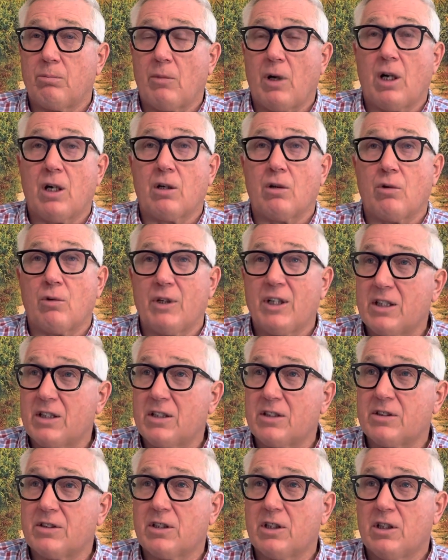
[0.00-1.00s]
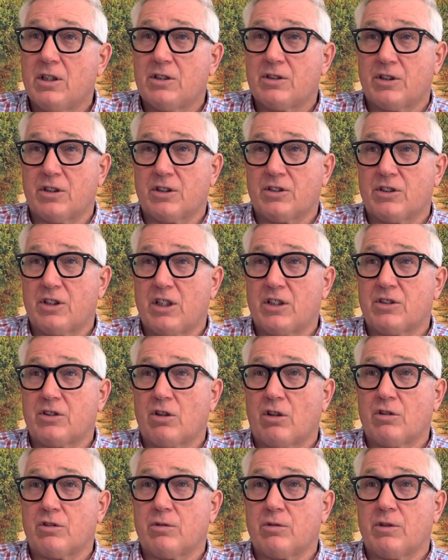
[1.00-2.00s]
motto is, success
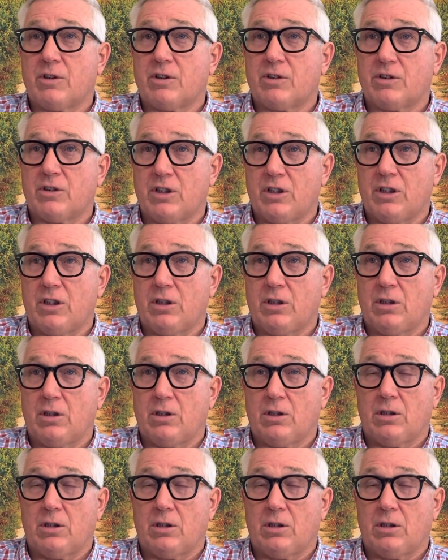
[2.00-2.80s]
starts with a seed.